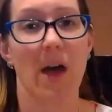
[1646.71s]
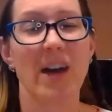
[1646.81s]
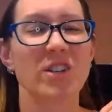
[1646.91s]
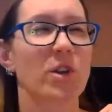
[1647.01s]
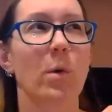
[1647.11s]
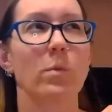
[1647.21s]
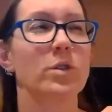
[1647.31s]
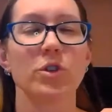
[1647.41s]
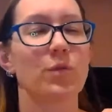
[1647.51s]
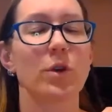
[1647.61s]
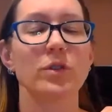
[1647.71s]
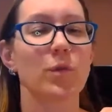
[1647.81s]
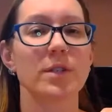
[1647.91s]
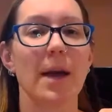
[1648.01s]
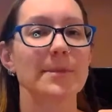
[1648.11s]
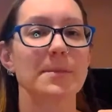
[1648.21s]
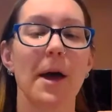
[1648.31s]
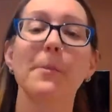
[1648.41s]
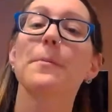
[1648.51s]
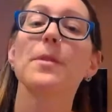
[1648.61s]
Actually, no, don't do rose. Rose hypes me
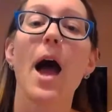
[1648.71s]
up.